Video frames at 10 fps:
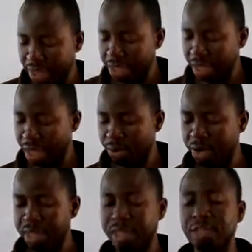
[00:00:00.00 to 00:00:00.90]
Now
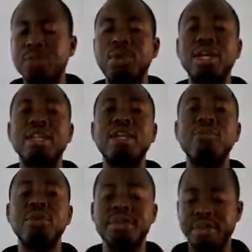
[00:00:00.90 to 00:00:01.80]
let us look at the
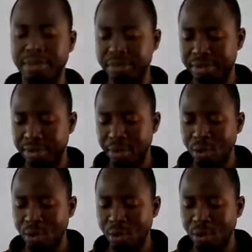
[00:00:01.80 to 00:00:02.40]
reasons